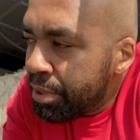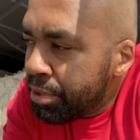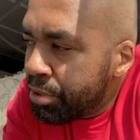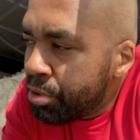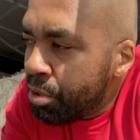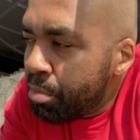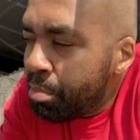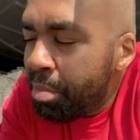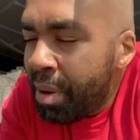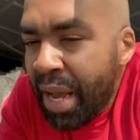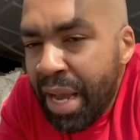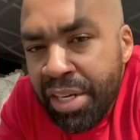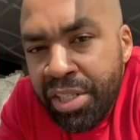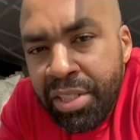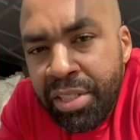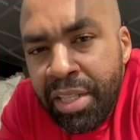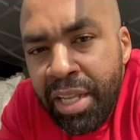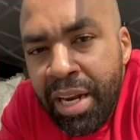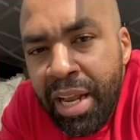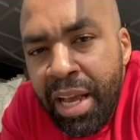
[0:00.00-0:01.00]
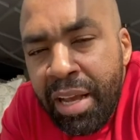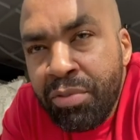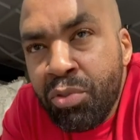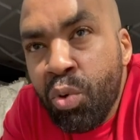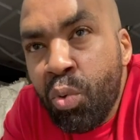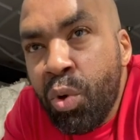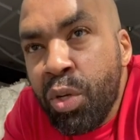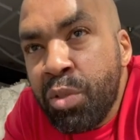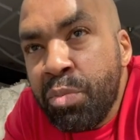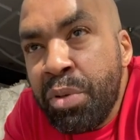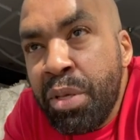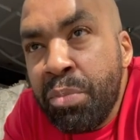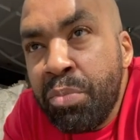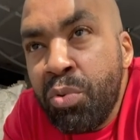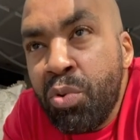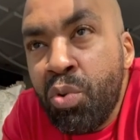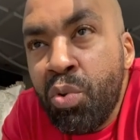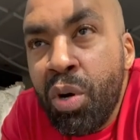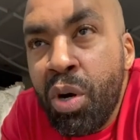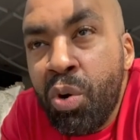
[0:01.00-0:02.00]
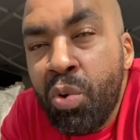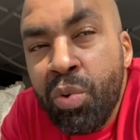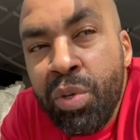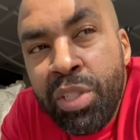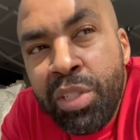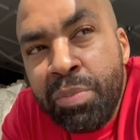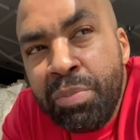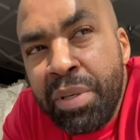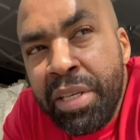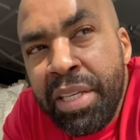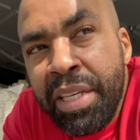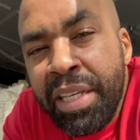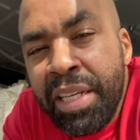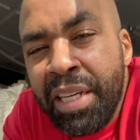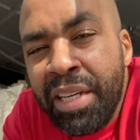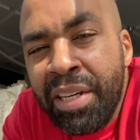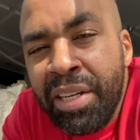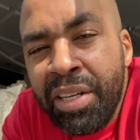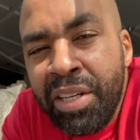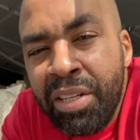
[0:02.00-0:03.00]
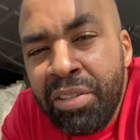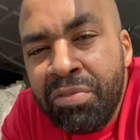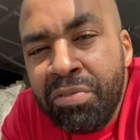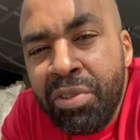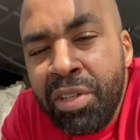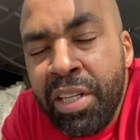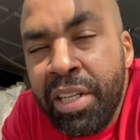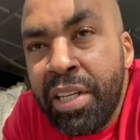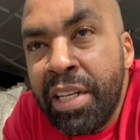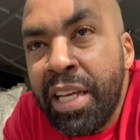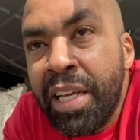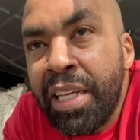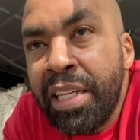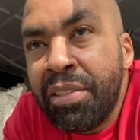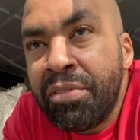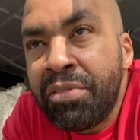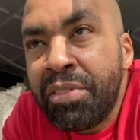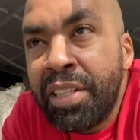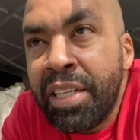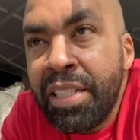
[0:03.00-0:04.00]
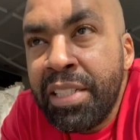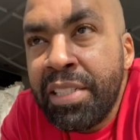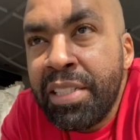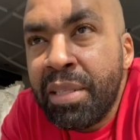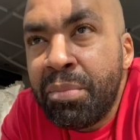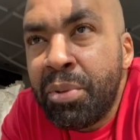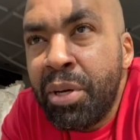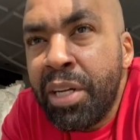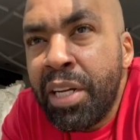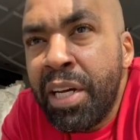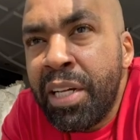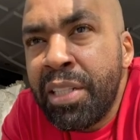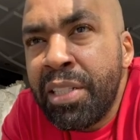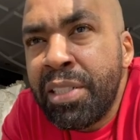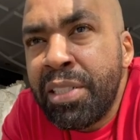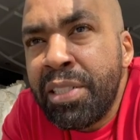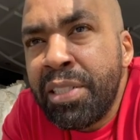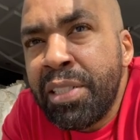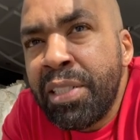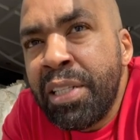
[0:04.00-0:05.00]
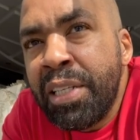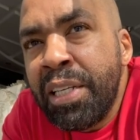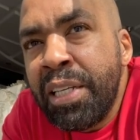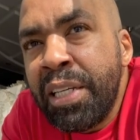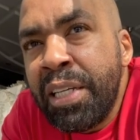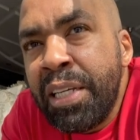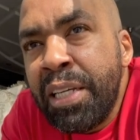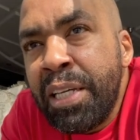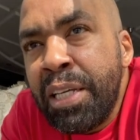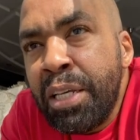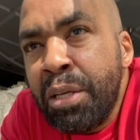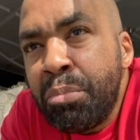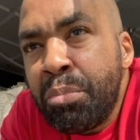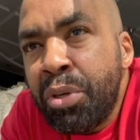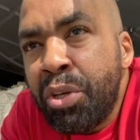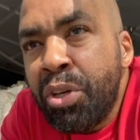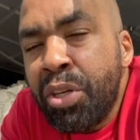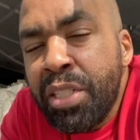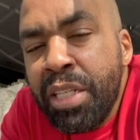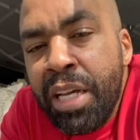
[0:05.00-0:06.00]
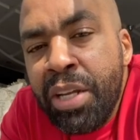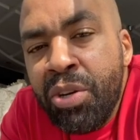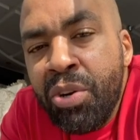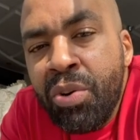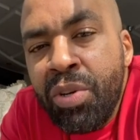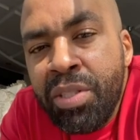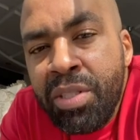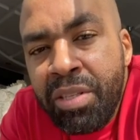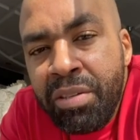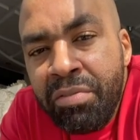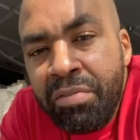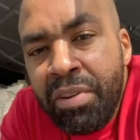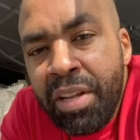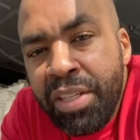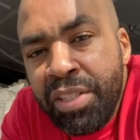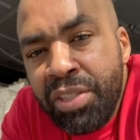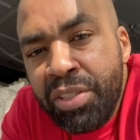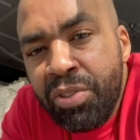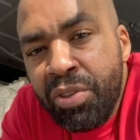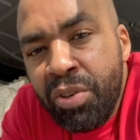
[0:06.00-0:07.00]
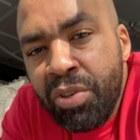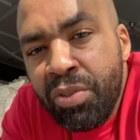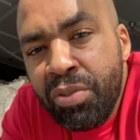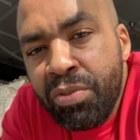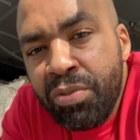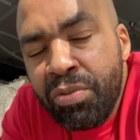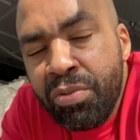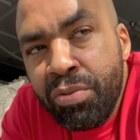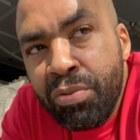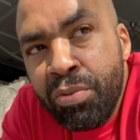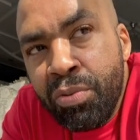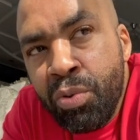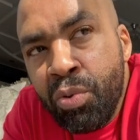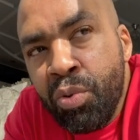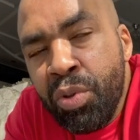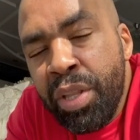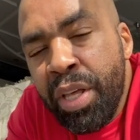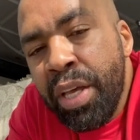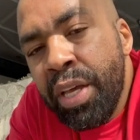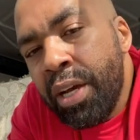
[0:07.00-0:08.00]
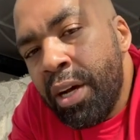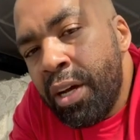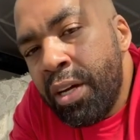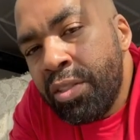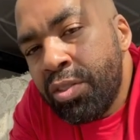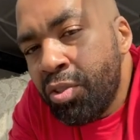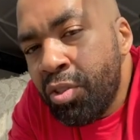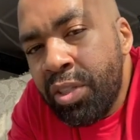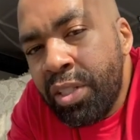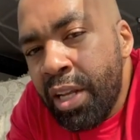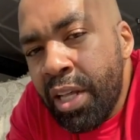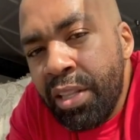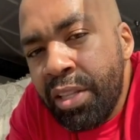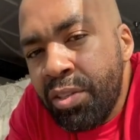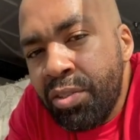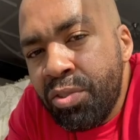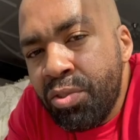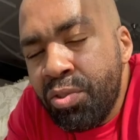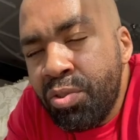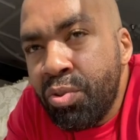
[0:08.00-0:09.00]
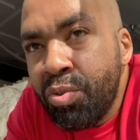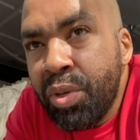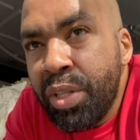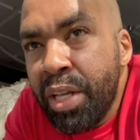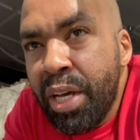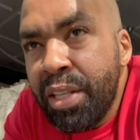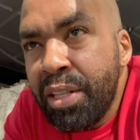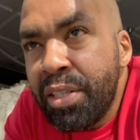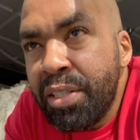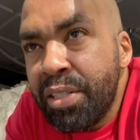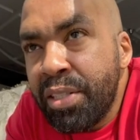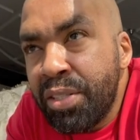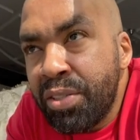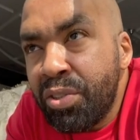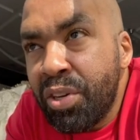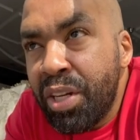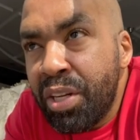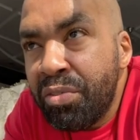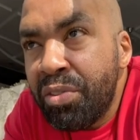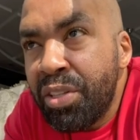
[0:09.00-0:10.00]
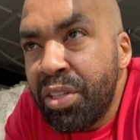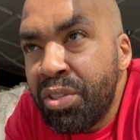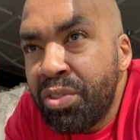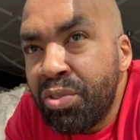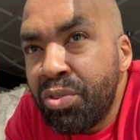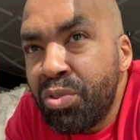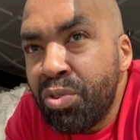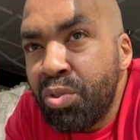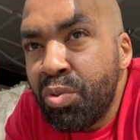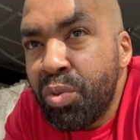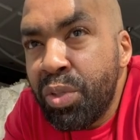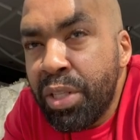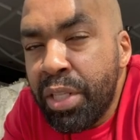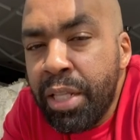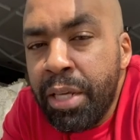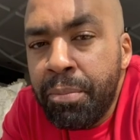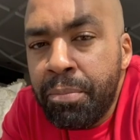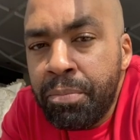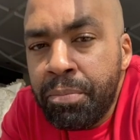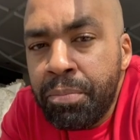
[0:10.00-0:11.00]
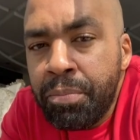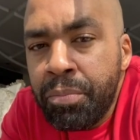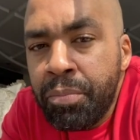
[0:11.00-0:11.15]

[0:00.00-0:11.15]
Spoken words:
compassion that I have towards people who are always speaking hurtful and negative things about others, because I know it's a reflection on who they are. It's got nothing to do with others. It's got everything to do with them.